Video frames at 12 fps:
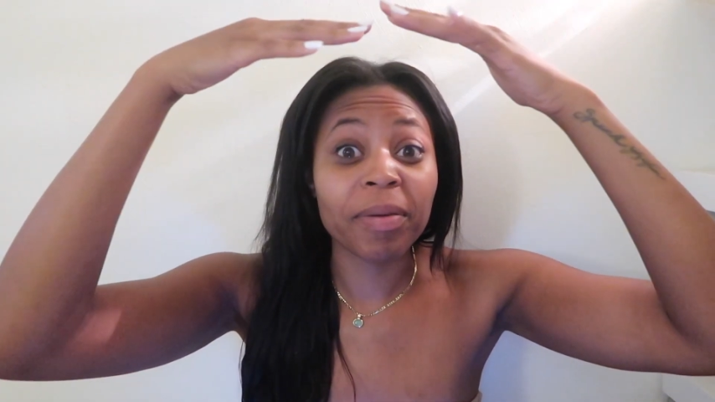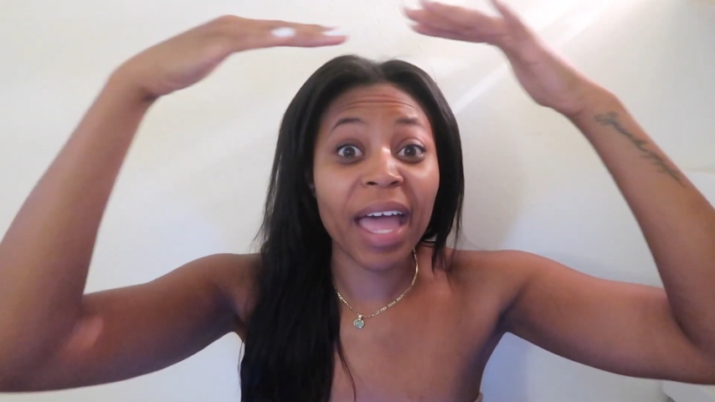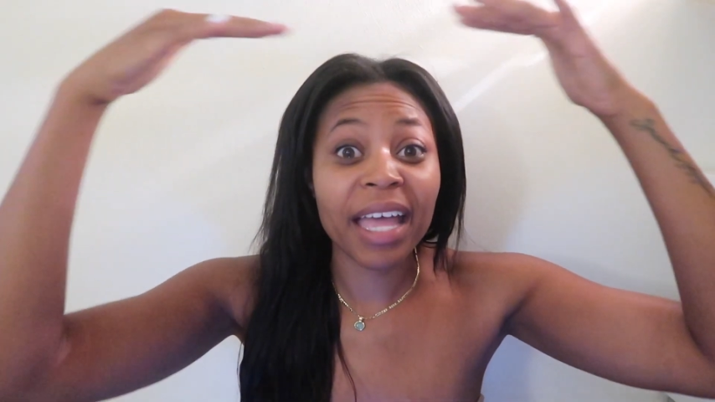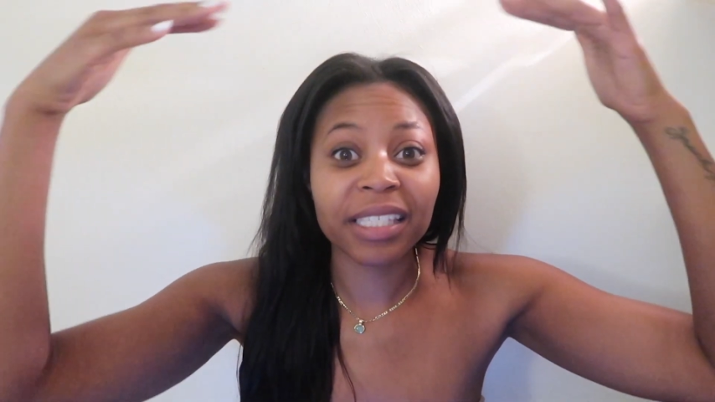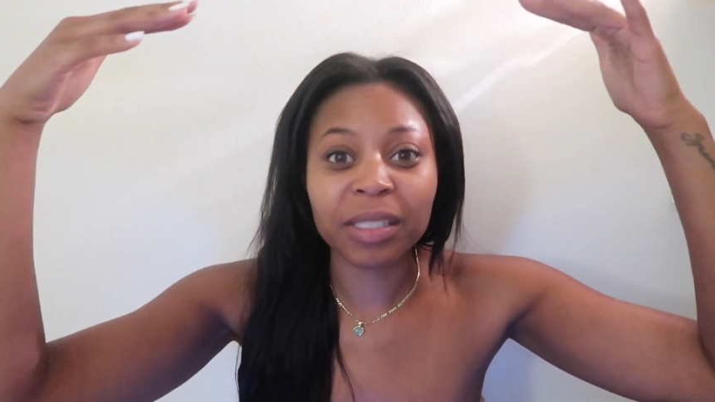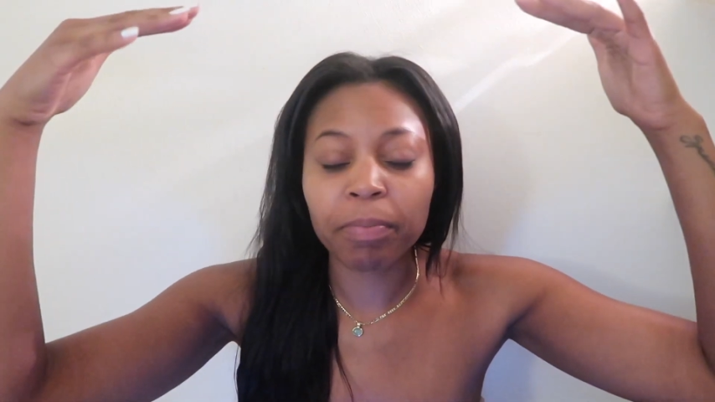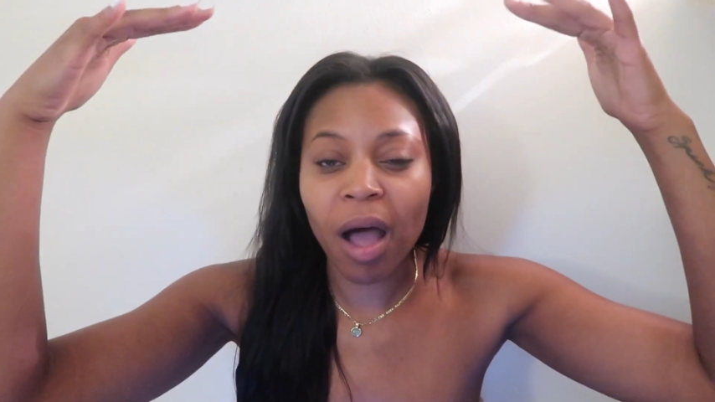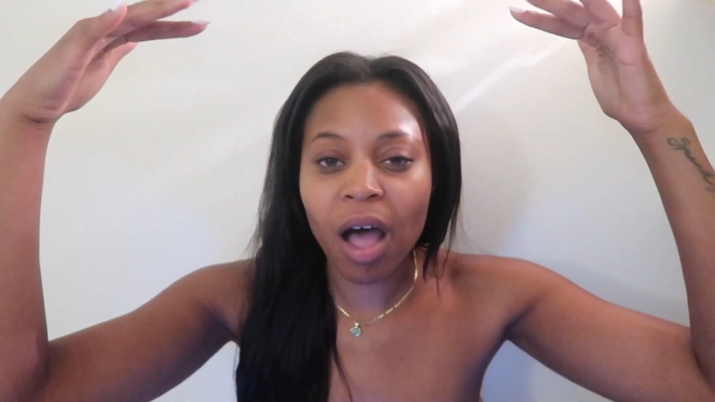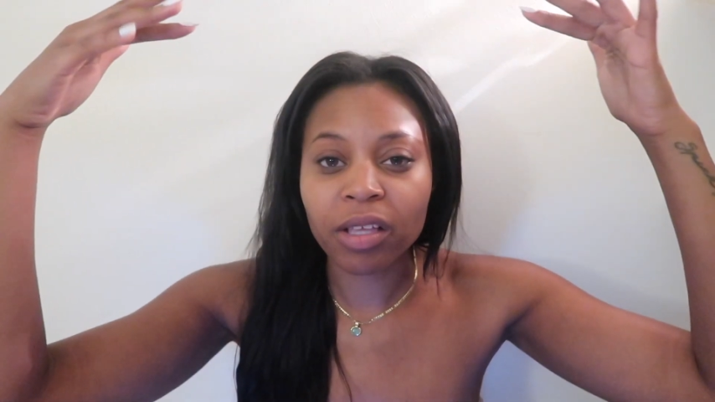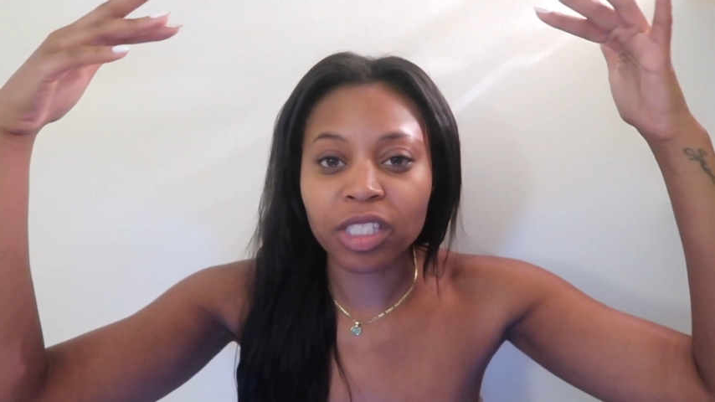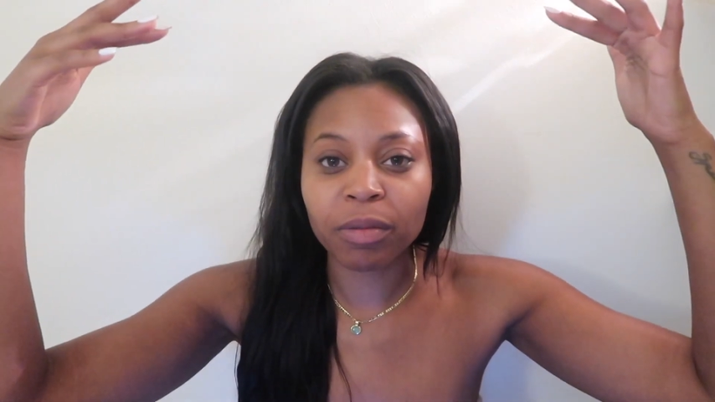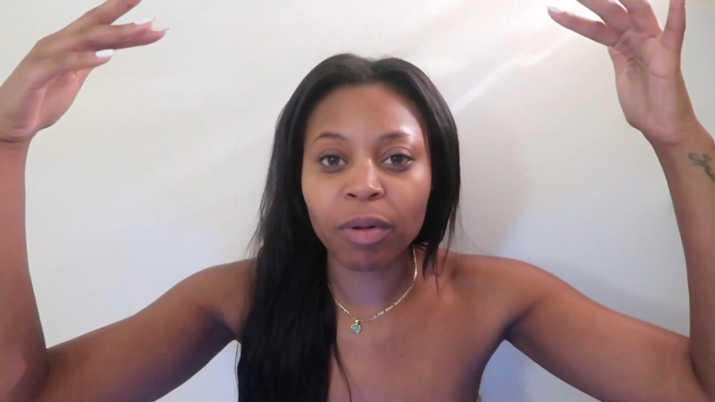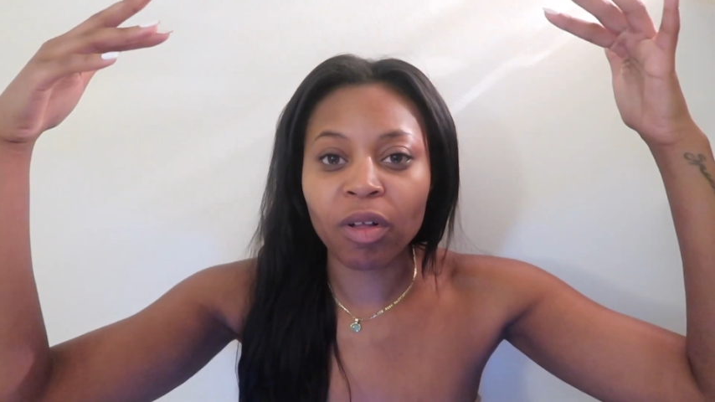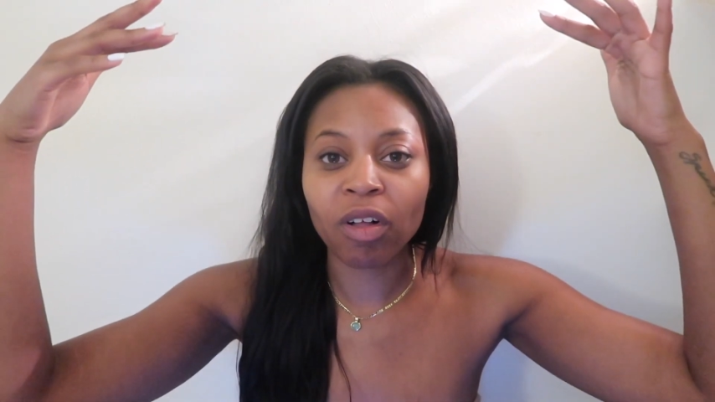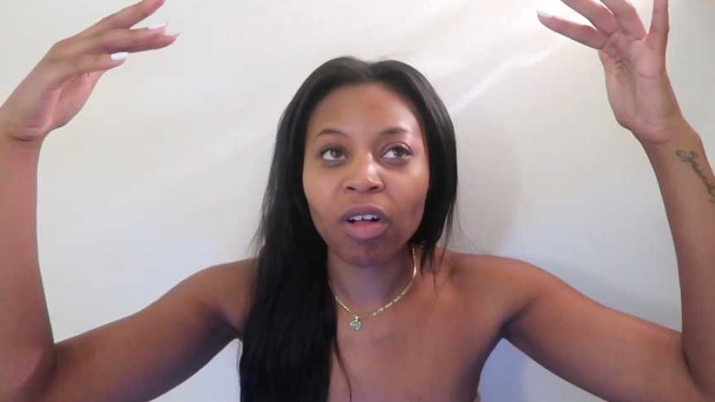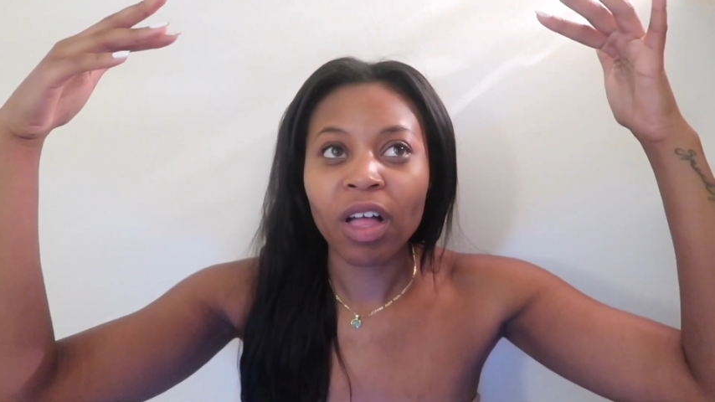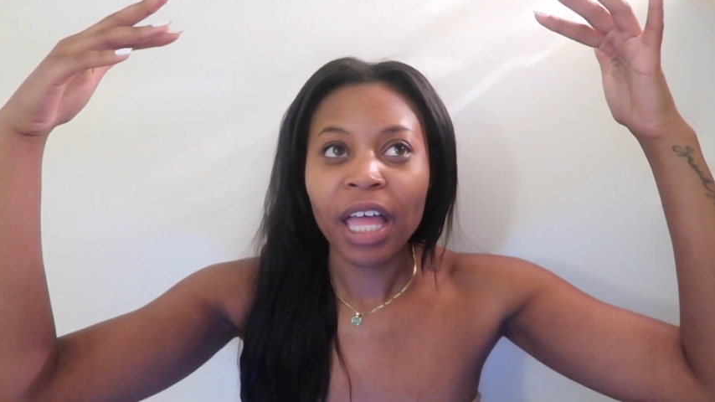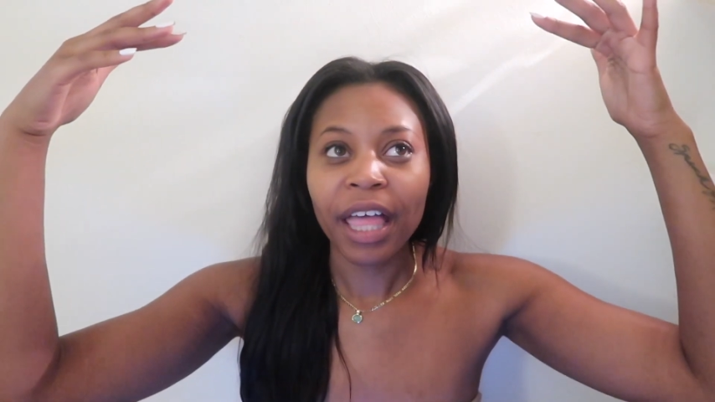best
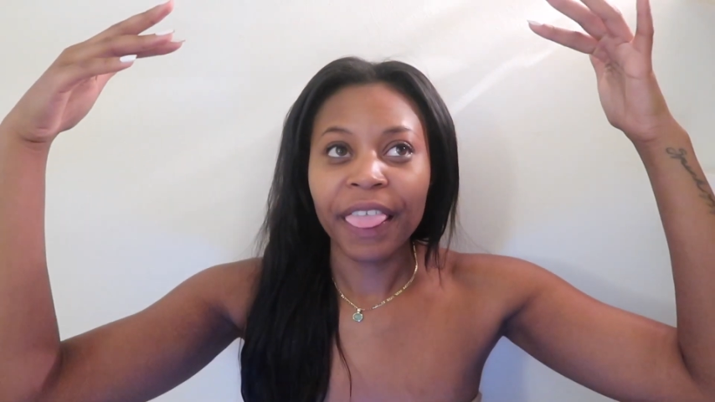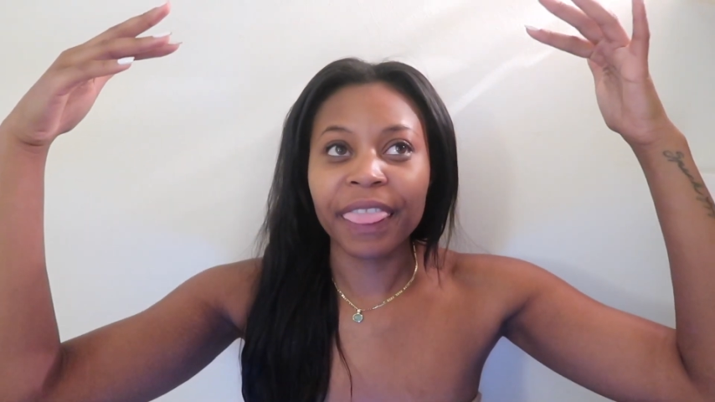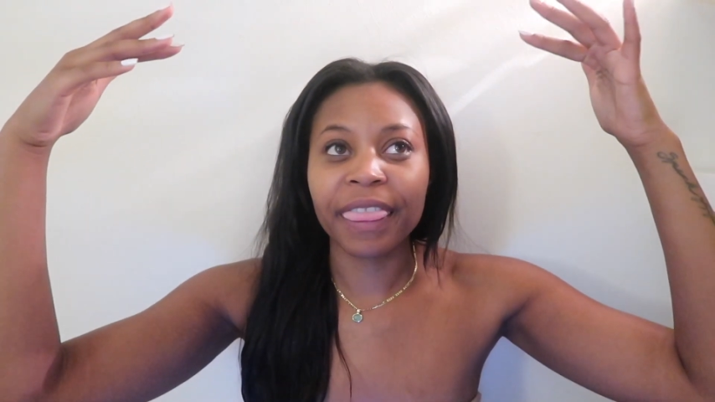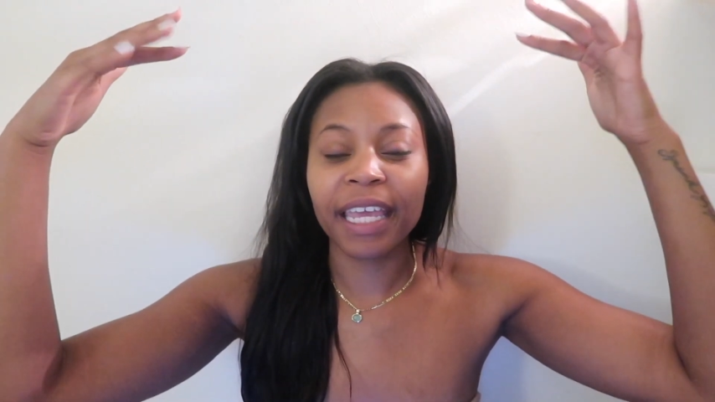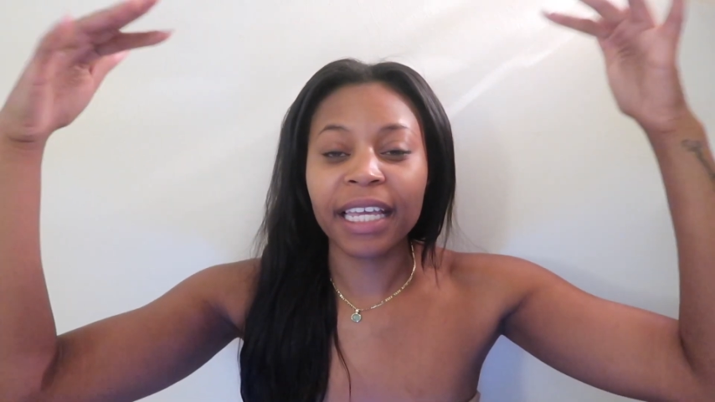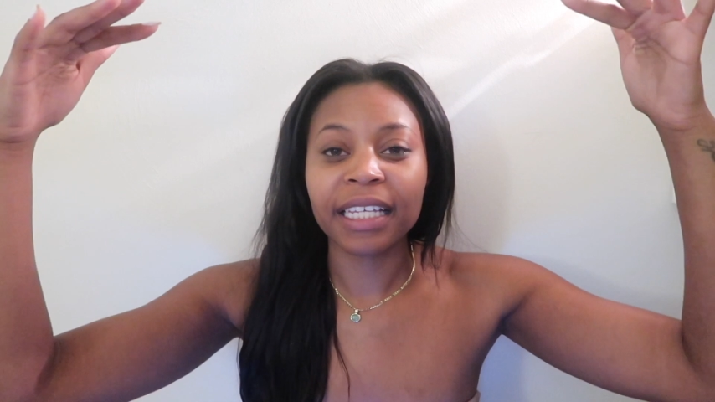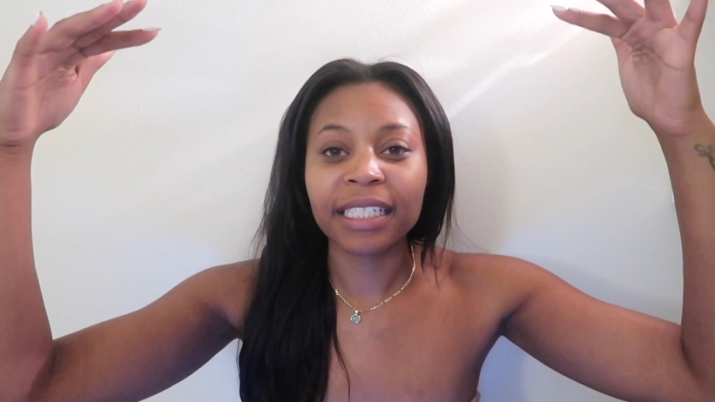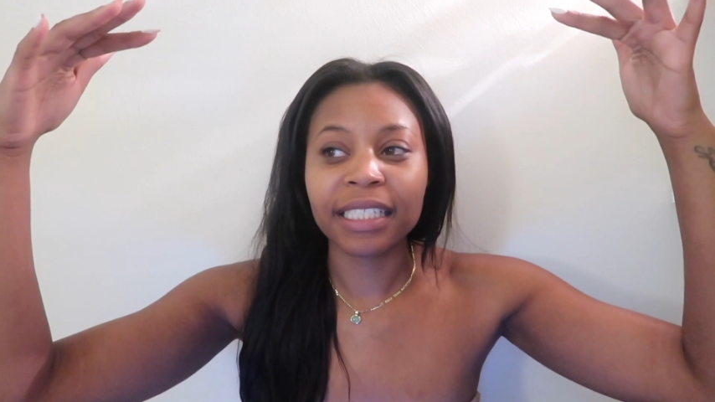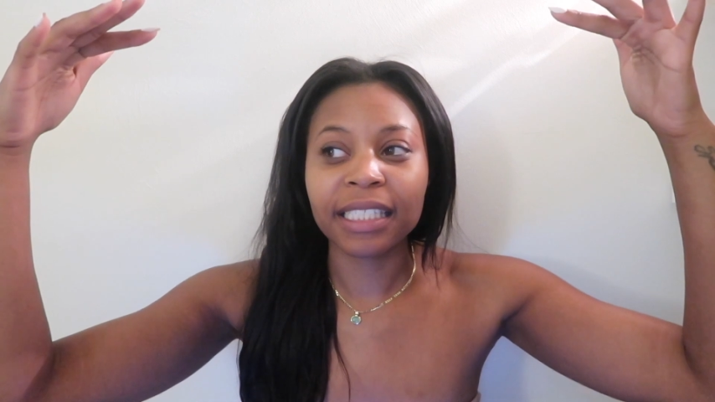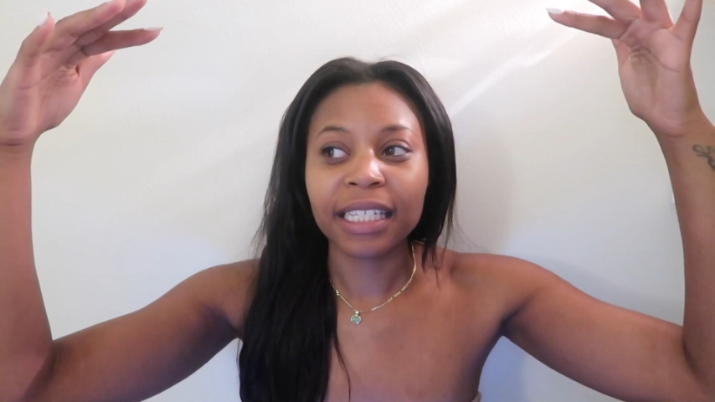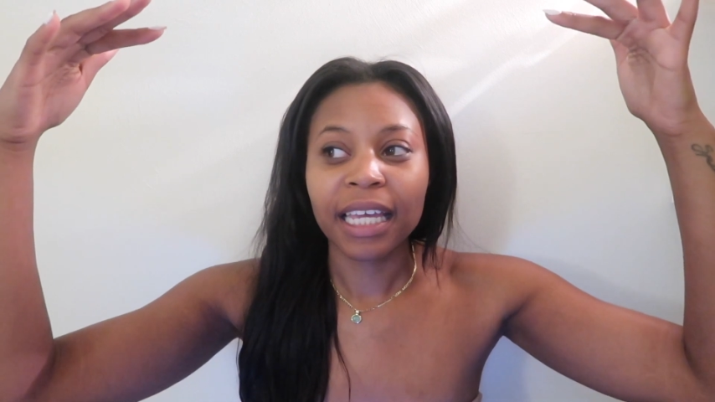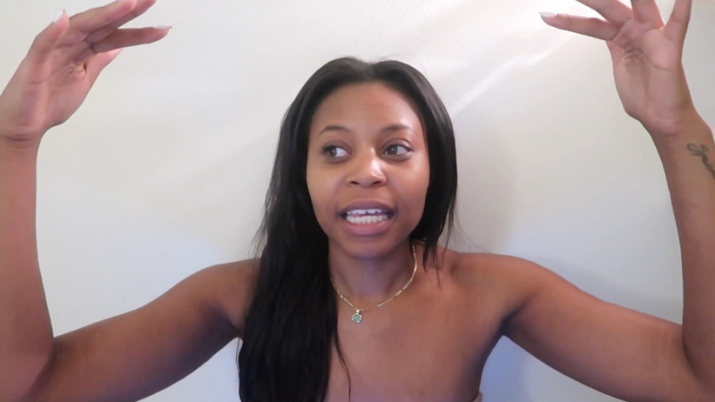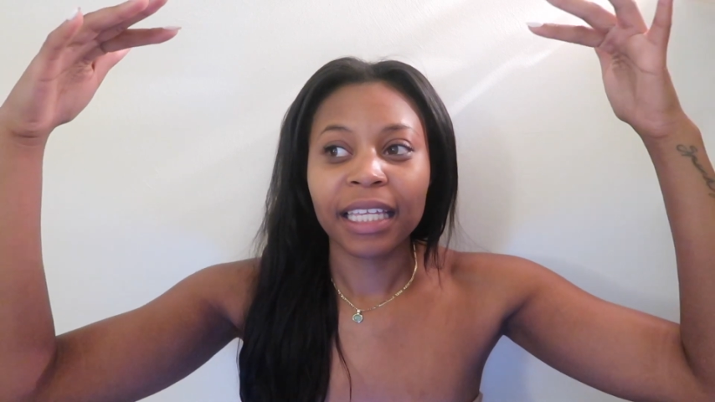possible things